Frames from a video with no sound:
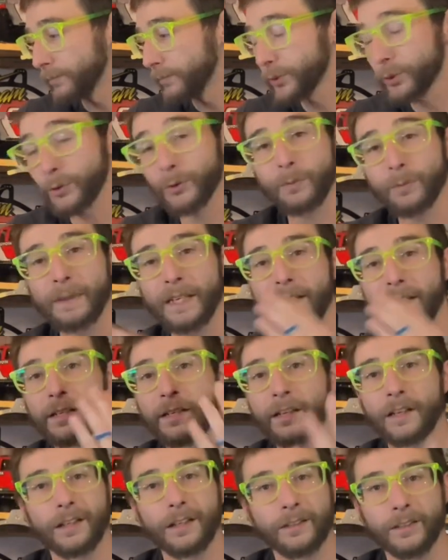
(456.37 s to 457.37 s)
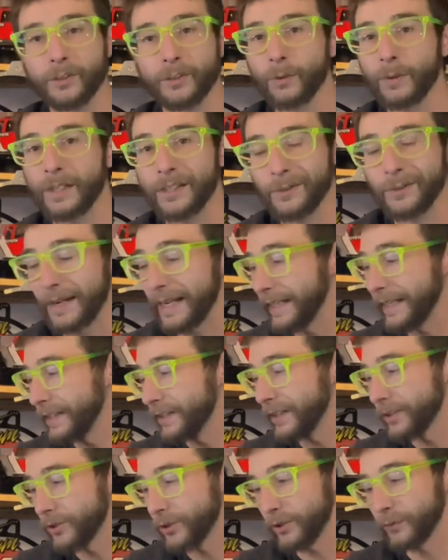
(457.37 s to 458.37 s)
two-speed, the 2280
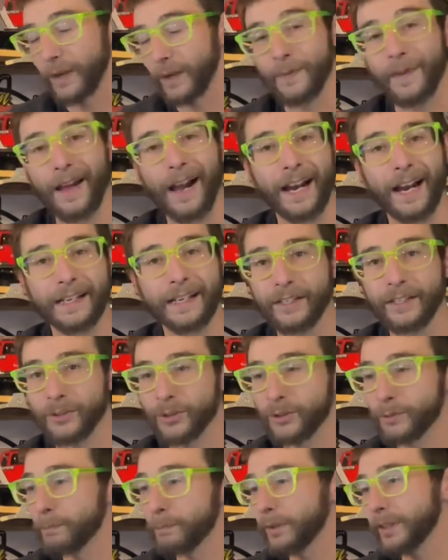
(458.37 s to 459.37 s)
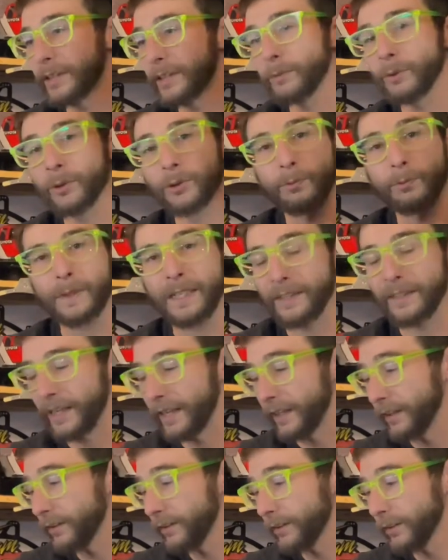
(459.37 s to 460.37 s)
does just fine. The high gear's plenty of wheel speed, and
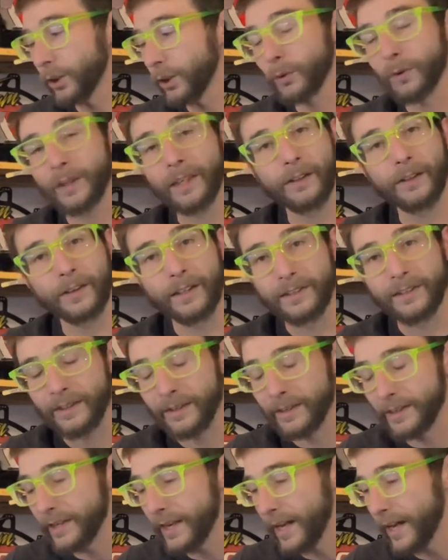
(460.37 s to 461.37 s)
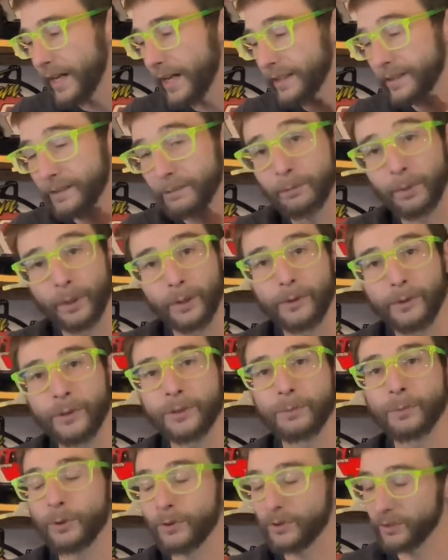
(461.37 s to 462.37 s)
that low gear is a nice, buttery, smooth,